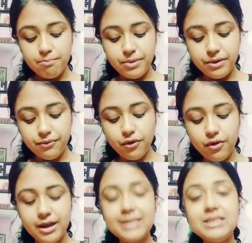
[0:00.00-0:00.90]
before
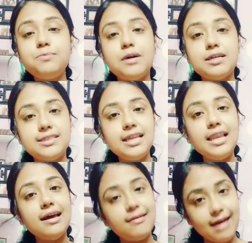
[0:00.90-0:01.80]
his parcel
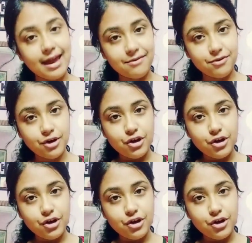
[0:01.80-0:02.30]
arrived.